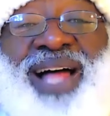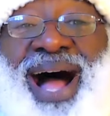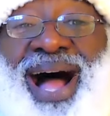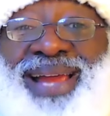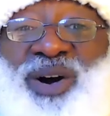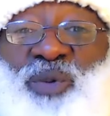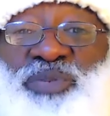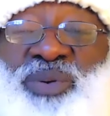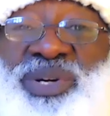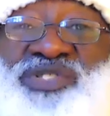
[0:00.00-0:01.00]
I
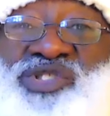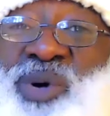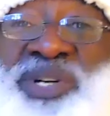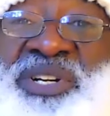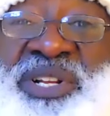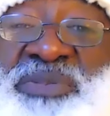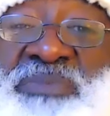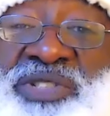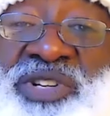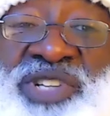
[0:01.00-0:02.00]
hope you enjoyed it as
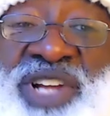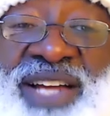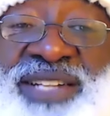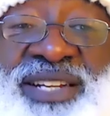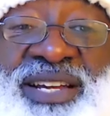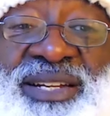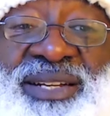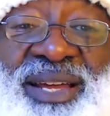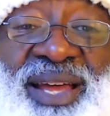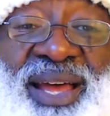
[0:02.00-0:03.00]
much as I did.
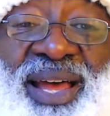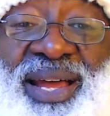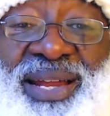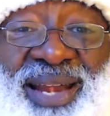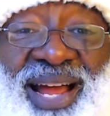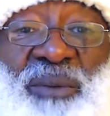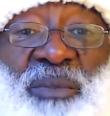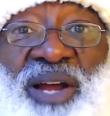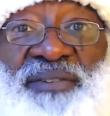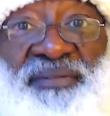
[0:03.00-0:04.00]
Now,
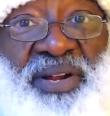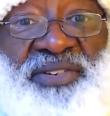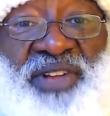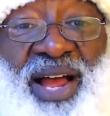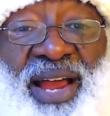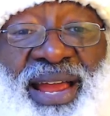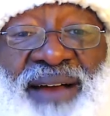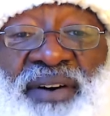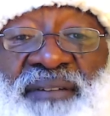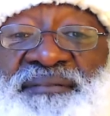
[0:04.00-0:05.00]
my friends, I
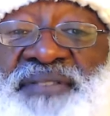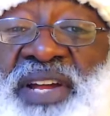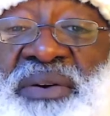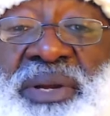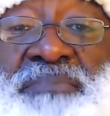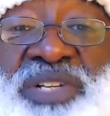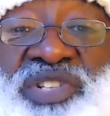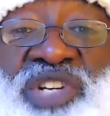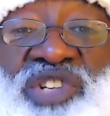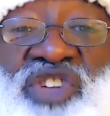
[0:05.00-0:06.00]
have a very
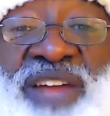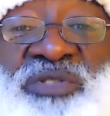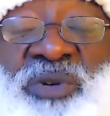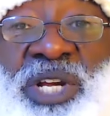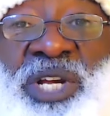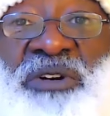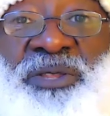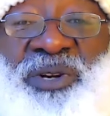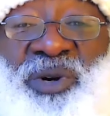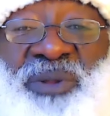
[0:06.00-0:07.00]
busy schedule here
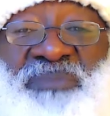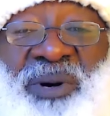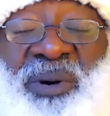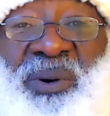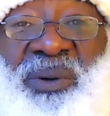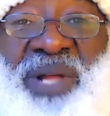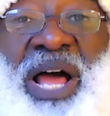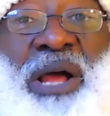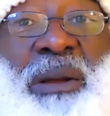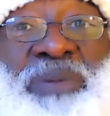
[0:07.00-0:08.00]
at the North Pole.
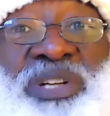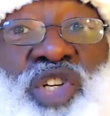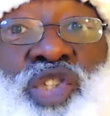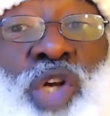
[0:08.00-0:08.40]
Mrs.